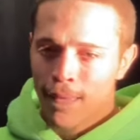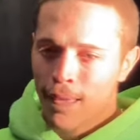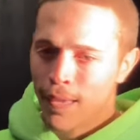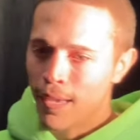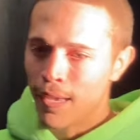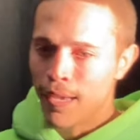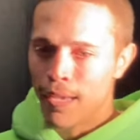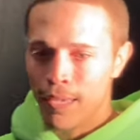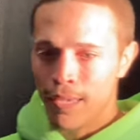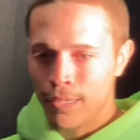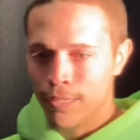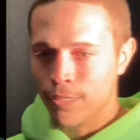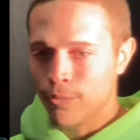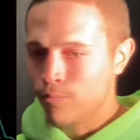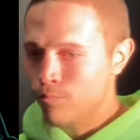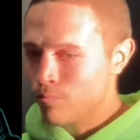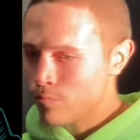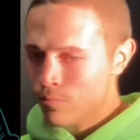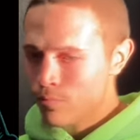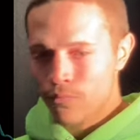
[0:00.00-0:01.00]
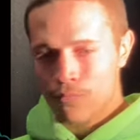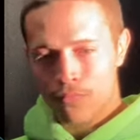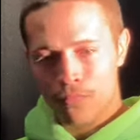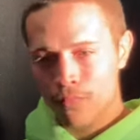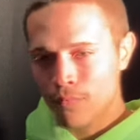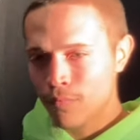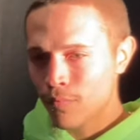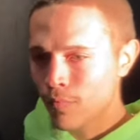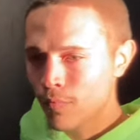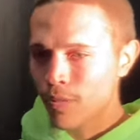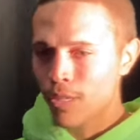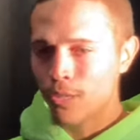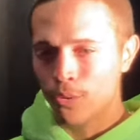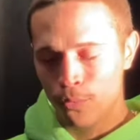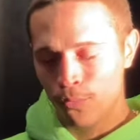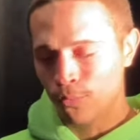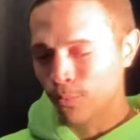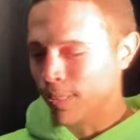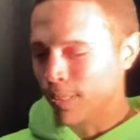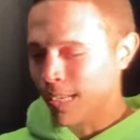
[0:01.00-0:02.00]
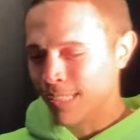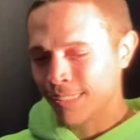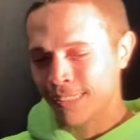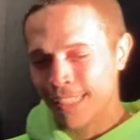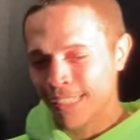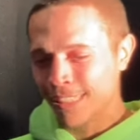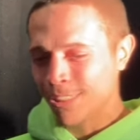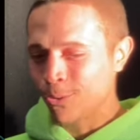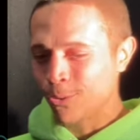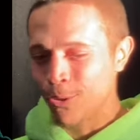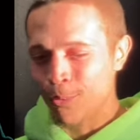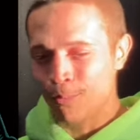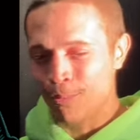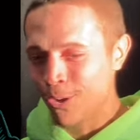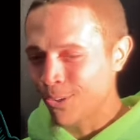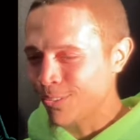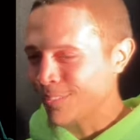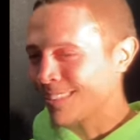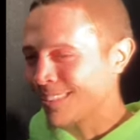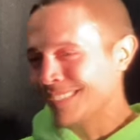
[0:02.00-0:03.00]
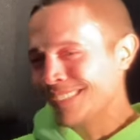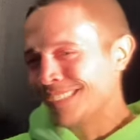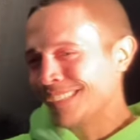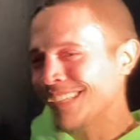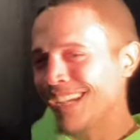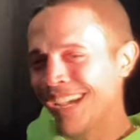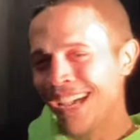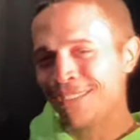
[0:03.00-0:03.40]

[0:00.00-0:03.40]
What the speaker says: And When I stick to it, bro, I have